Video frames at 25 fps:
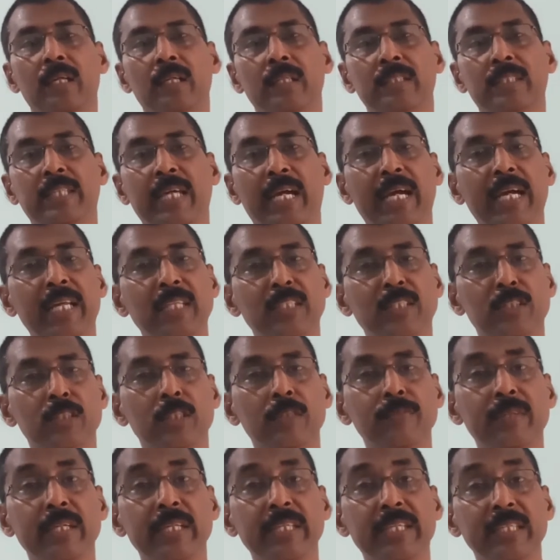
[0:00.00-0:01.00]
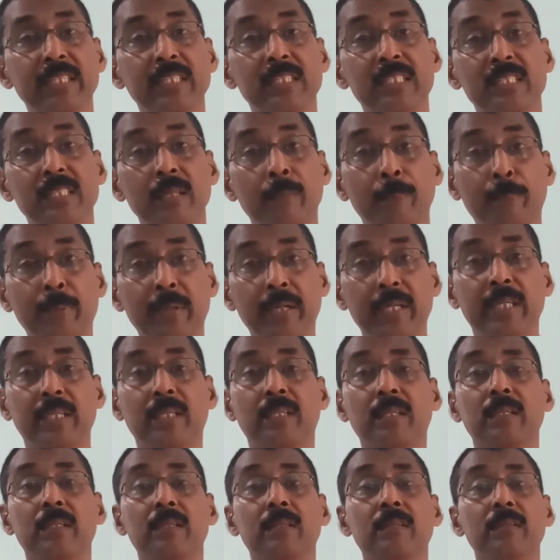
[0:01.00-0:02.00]
chances of getting
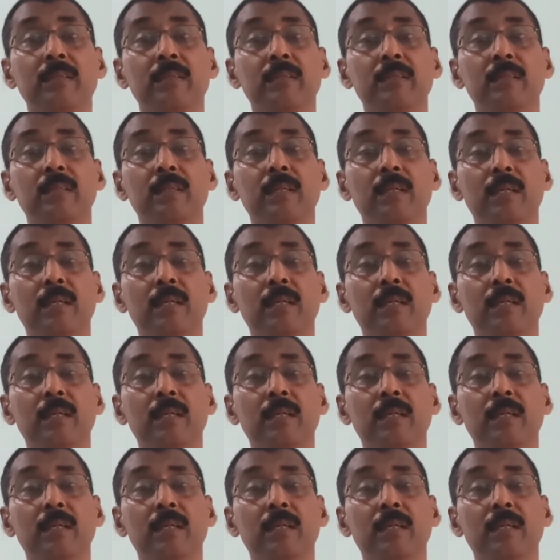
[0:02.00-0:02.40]
separated